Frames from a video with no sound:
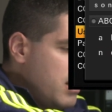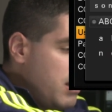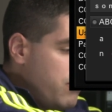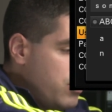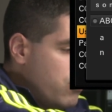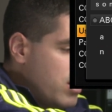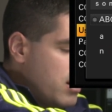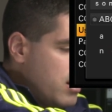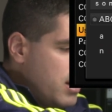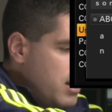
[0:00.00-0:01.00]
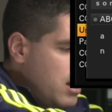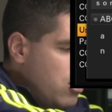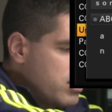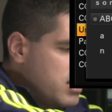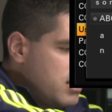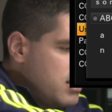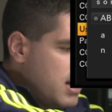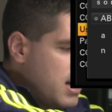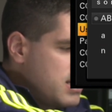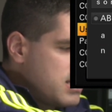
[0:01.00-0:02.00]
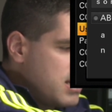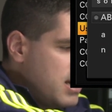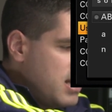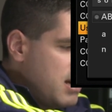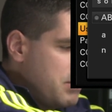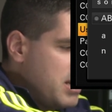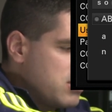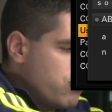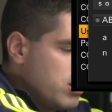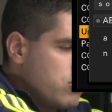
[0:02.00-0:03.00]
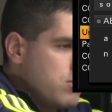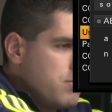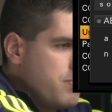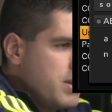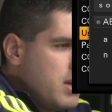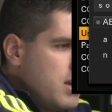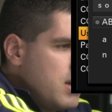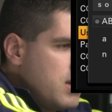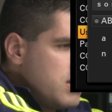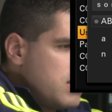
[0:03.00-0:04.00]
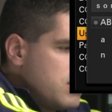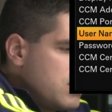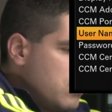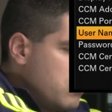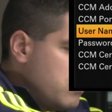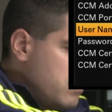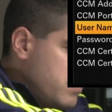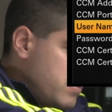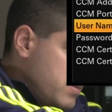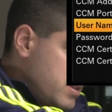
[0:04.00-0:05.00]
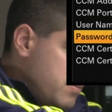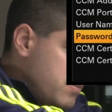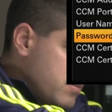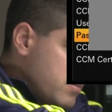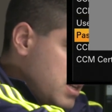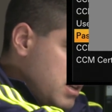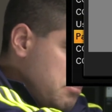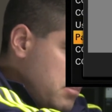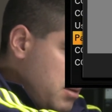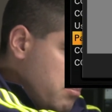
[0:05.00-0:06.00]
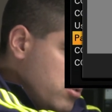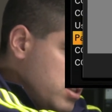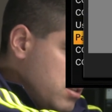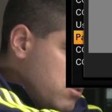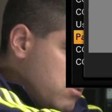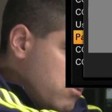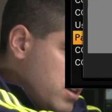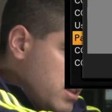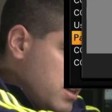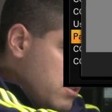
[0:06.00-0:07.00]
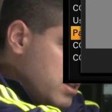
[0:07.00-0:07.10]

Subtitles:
if you are logged in as an administrator. So I'm inputting right now